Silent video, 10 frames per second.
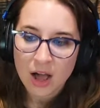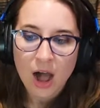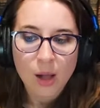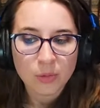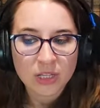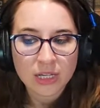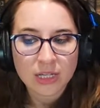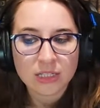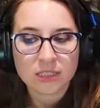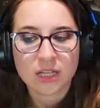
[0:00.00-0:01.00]
Homily
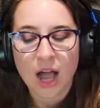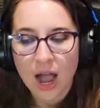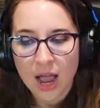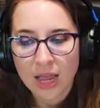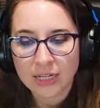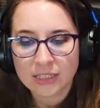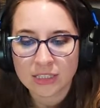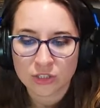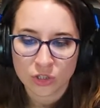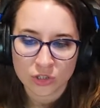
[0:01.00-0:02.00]
is kind
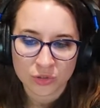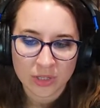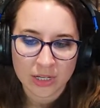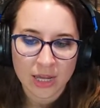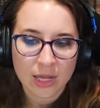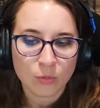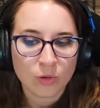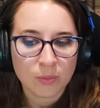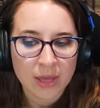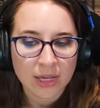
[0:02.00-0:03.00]
and nurturing and
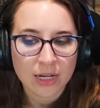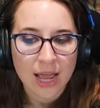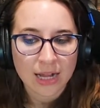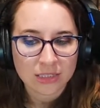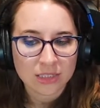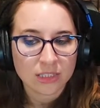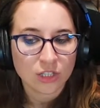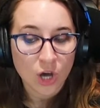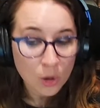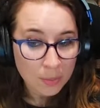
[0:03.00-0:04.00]
would make an
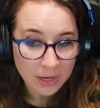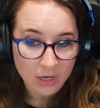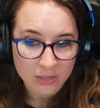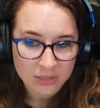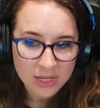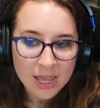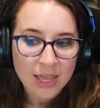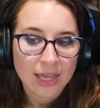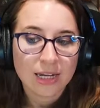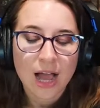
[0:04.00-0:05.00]
excellent co-parent,
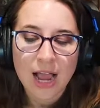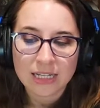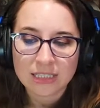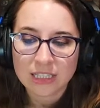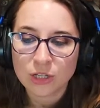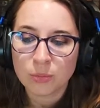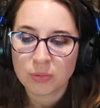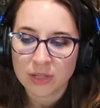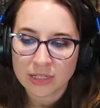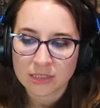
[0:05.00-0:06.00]
an ideal
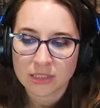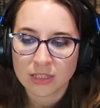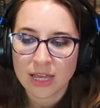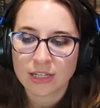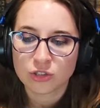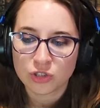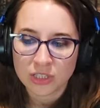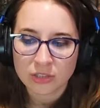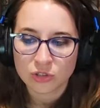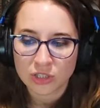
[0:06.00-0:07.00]
place to lay
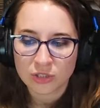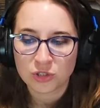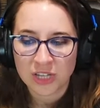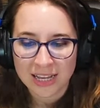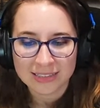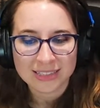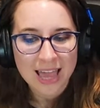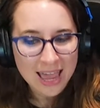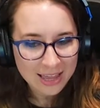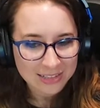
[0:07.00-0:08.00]
Shen's
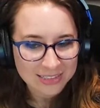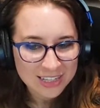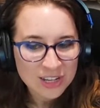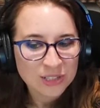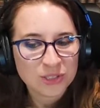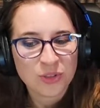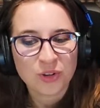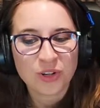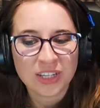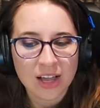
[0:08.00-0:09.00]
eggs so
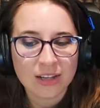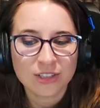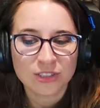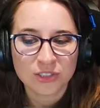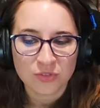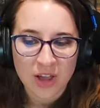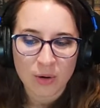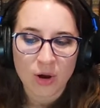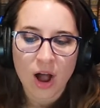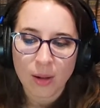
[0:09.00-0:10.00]
their young could
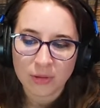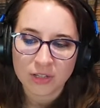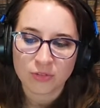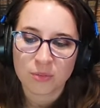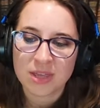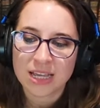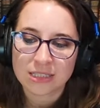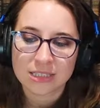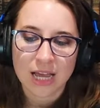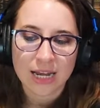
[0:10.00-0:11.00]
devour Homily from the
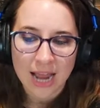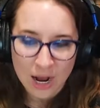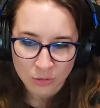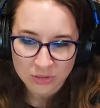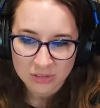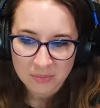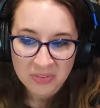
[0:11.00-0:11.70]
inside out.